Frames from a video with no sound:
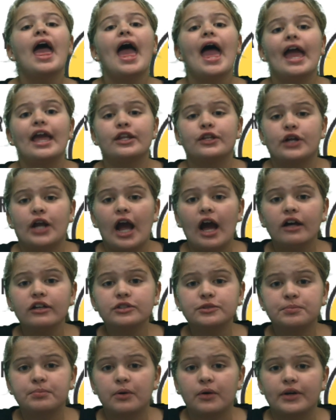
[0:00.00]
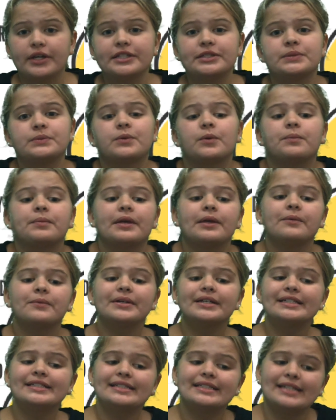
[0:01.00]
And your house points will be
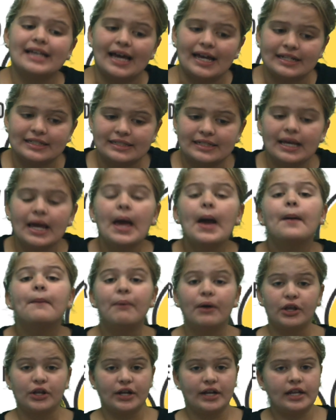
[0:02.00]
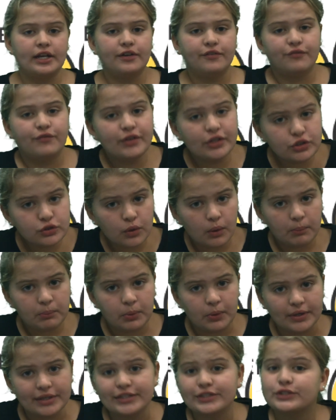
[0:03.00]
reset, but your individual
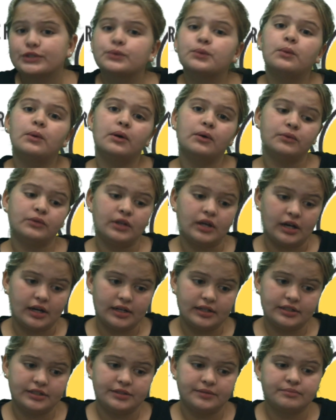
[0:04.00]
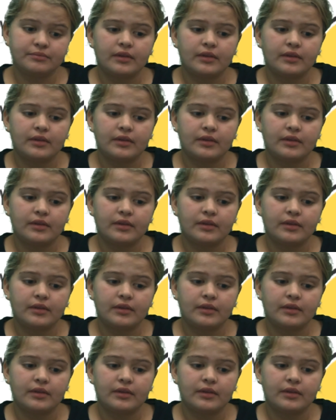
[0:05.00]
points will not.